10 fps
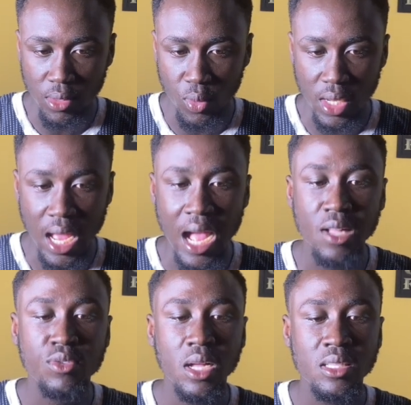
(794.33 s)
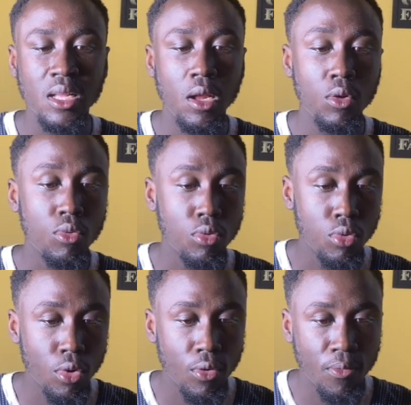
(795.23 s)
we na attracted a
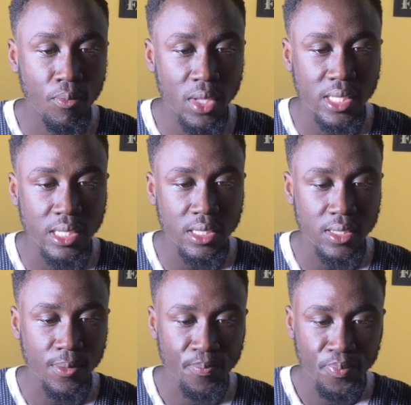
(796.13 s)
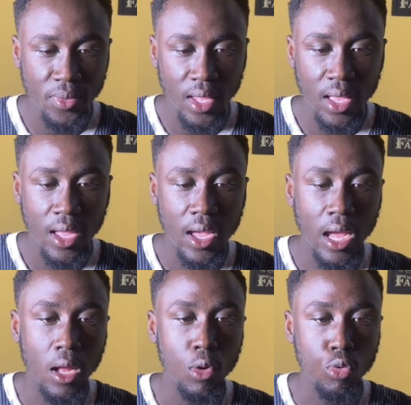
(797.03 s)
lot of messages,
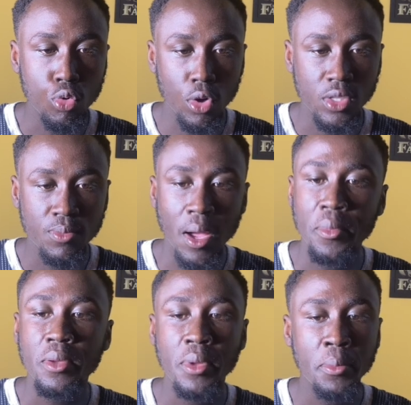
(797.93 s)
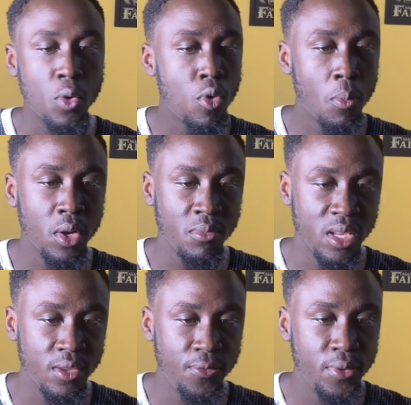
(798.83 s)
a lot, but me come on me
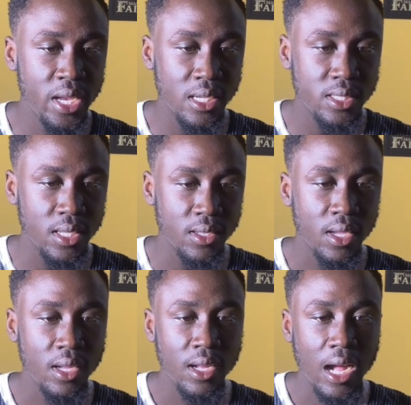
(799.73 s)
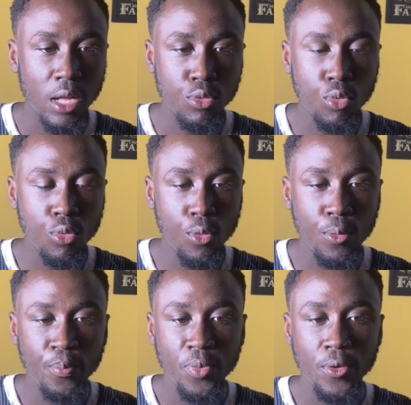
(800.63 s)
the free I say
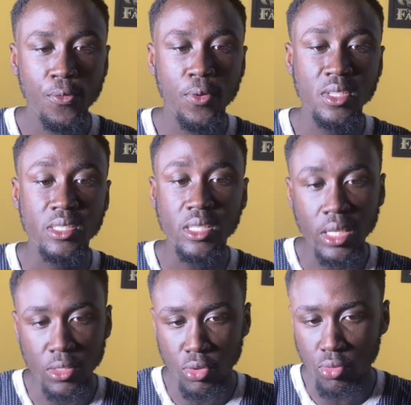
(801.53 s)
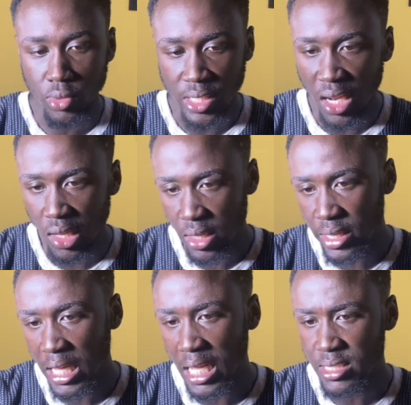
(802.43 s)
Atongo for GH no Charlie,
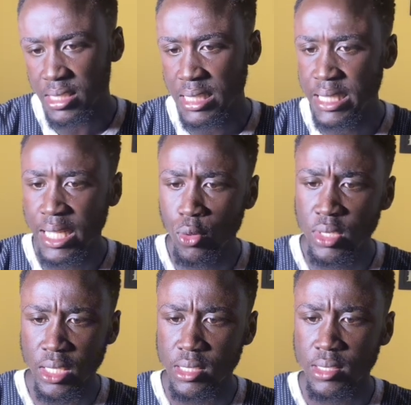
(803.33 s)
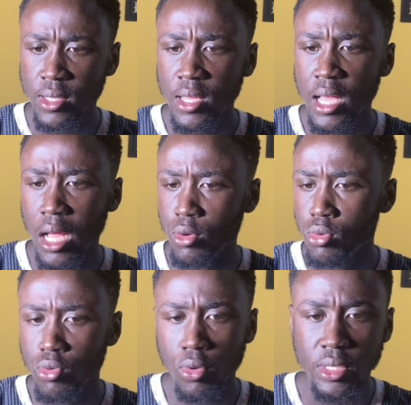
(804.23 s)
he has nailed it. I
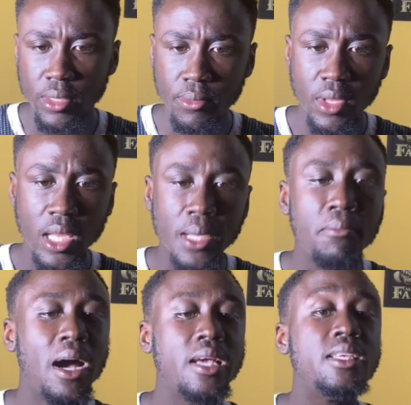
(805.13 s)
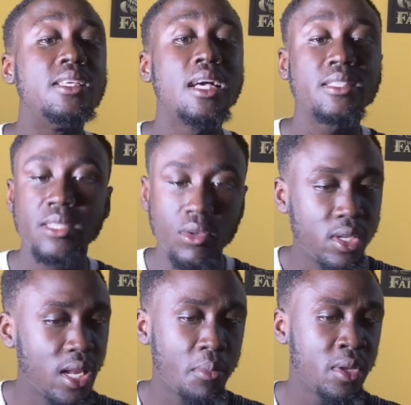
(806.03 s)
don't know him, but he has nailed
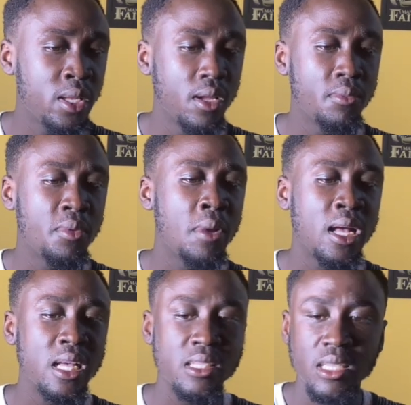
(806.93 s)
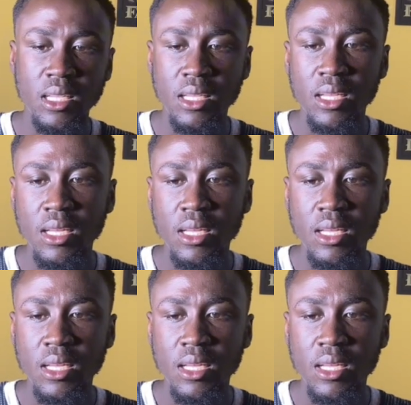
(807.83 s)
it. I mean the